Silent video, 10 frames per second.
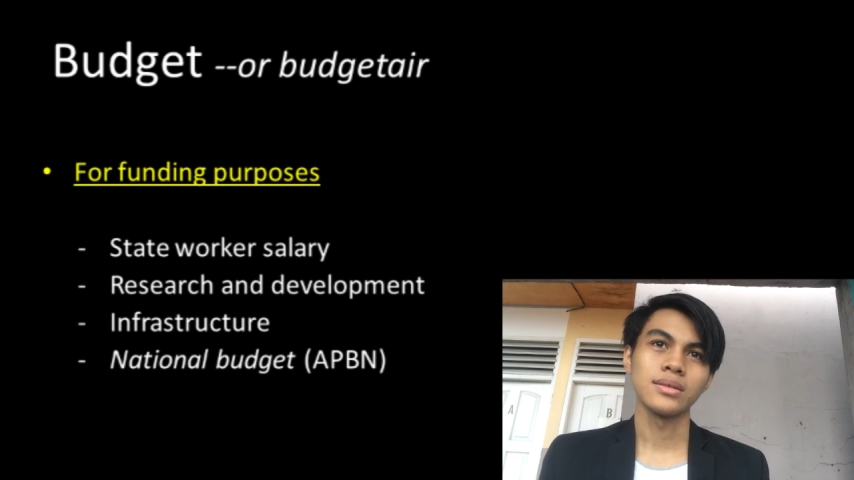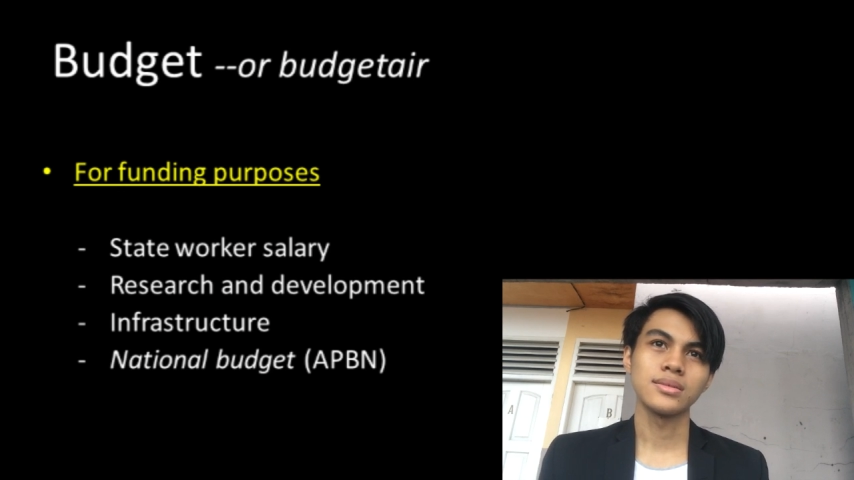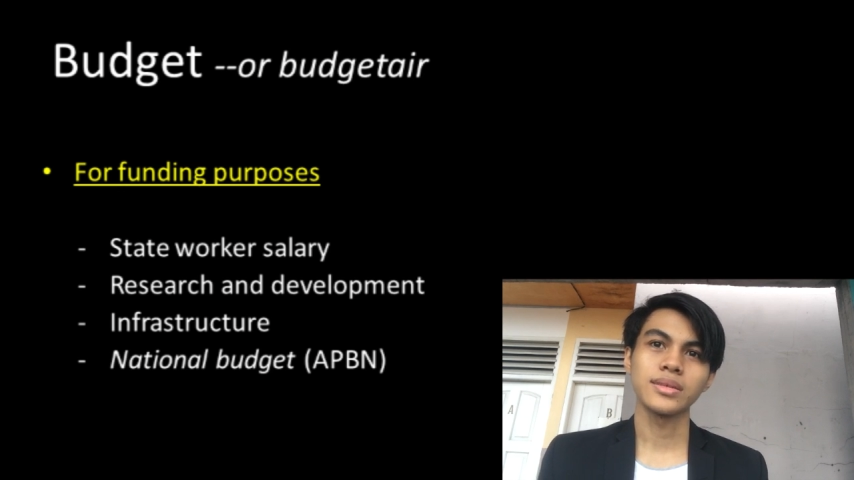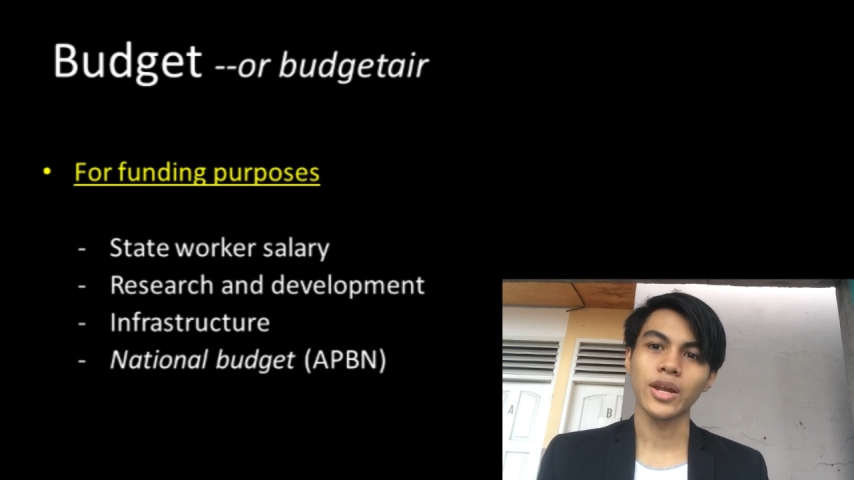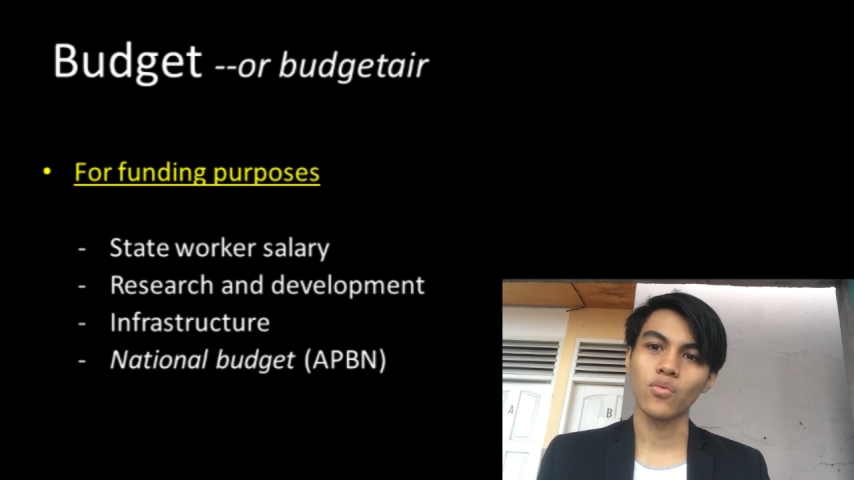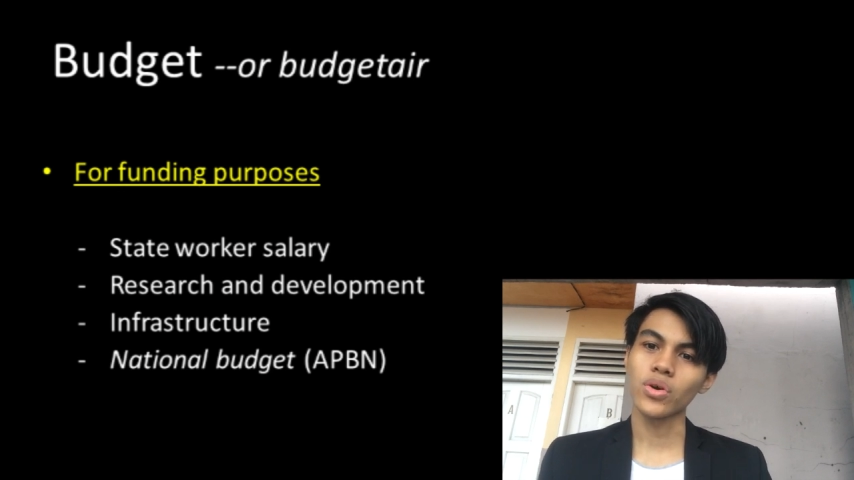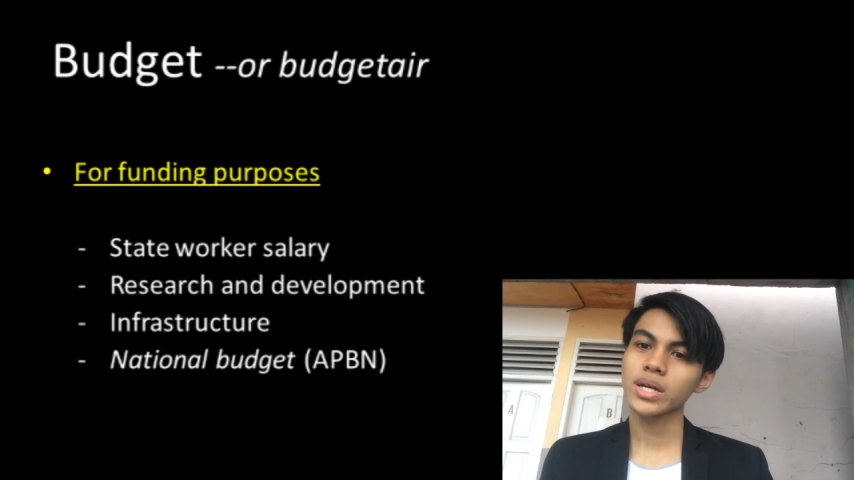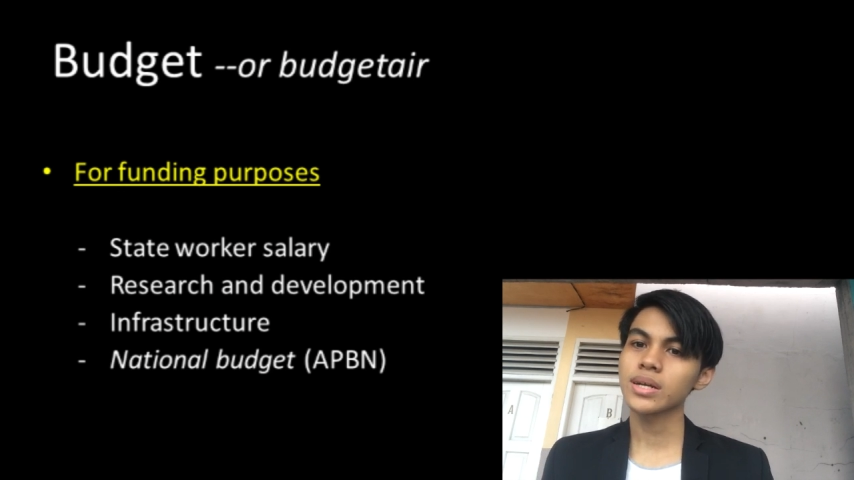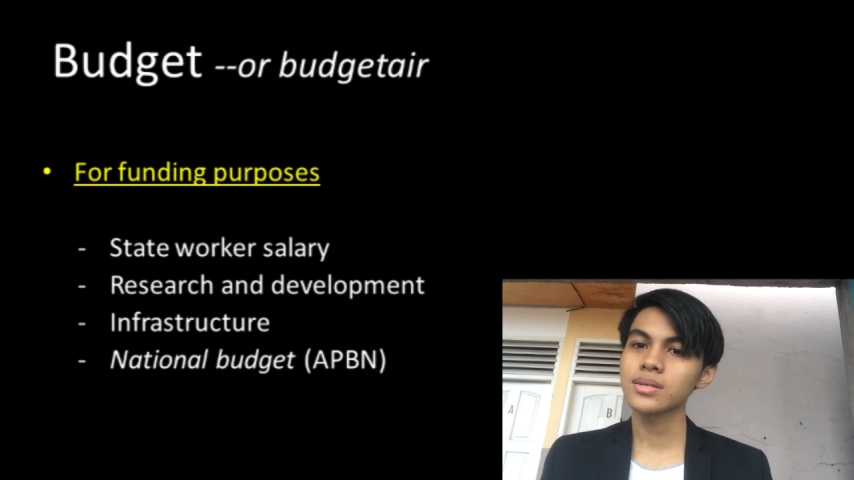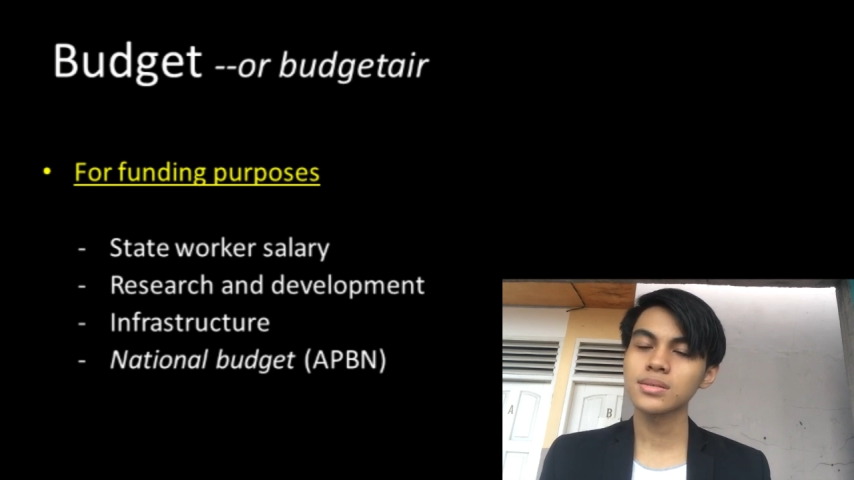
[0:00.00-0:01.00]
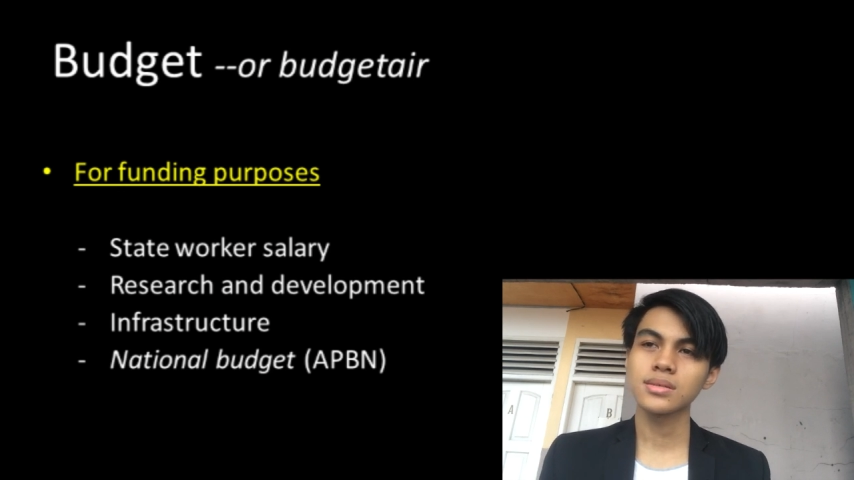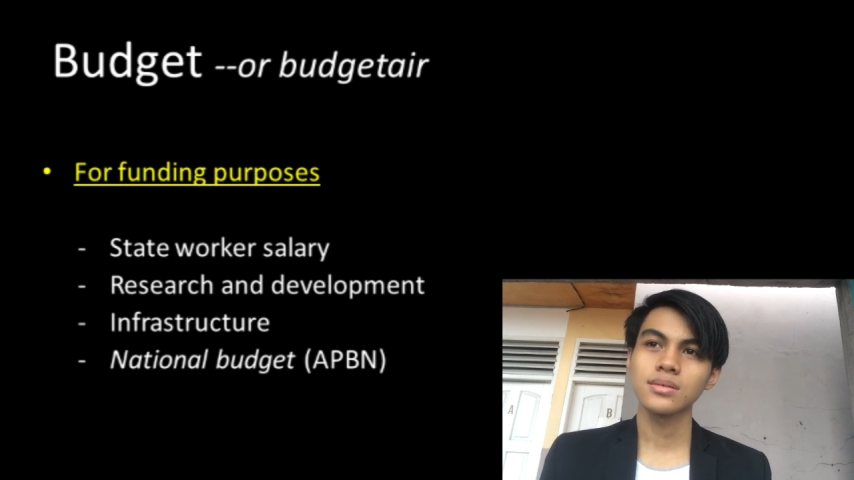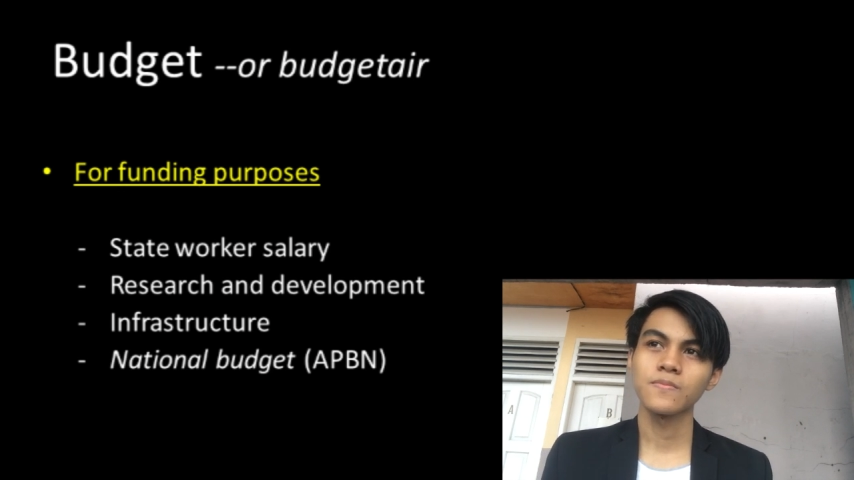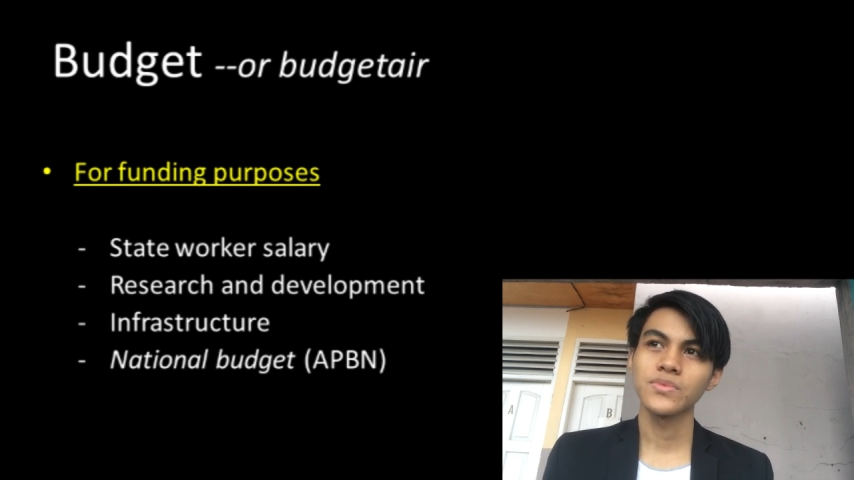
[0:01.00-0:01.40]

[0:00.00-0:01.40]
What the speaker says: state workers,